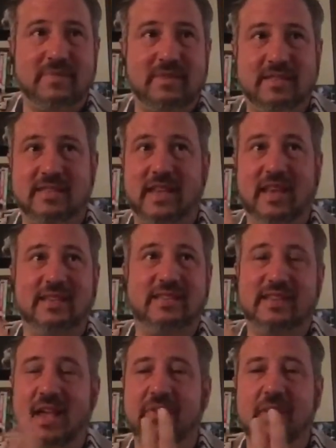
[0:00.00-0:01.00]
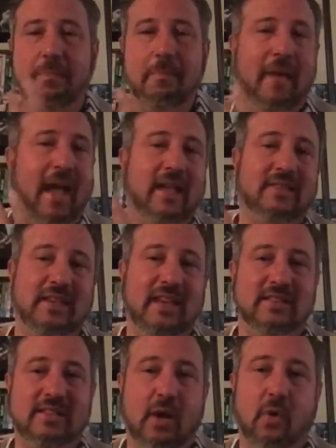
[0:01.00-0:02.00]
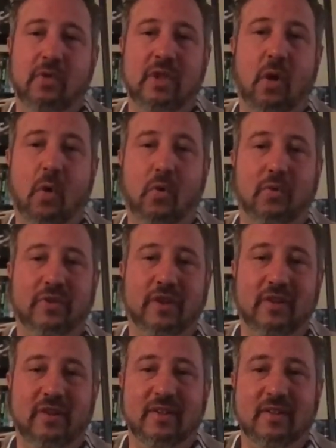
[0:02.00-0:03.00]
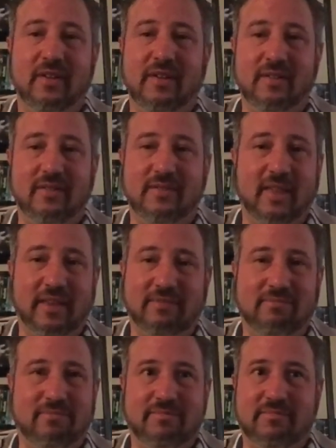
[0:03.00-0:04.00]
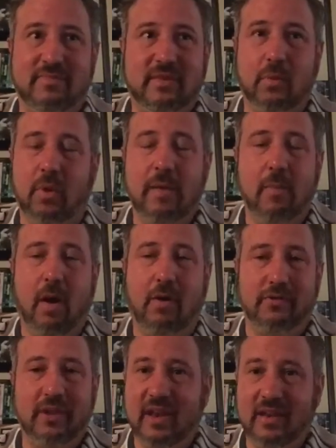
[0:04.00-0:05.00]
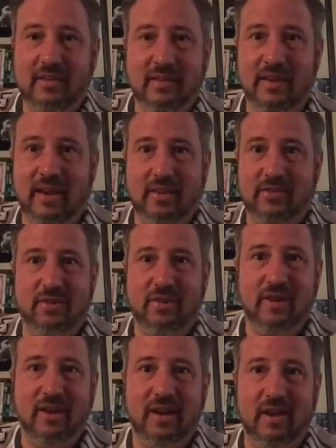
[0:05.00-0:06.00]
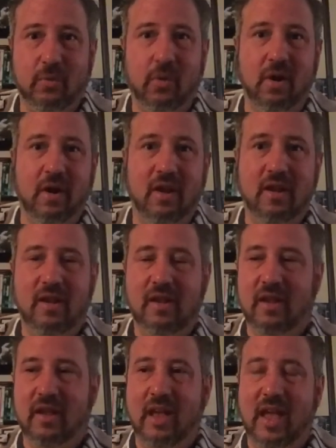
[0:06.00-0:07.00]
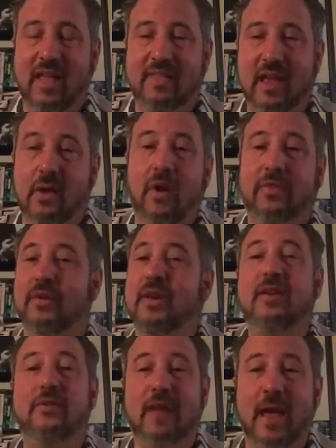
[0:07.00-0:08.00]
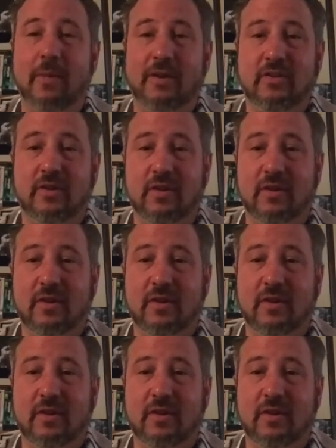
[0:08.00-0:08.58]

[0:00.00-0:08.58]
six, seven magazines that only hold like 20 balls in each in each one. And they go out there and they do damage.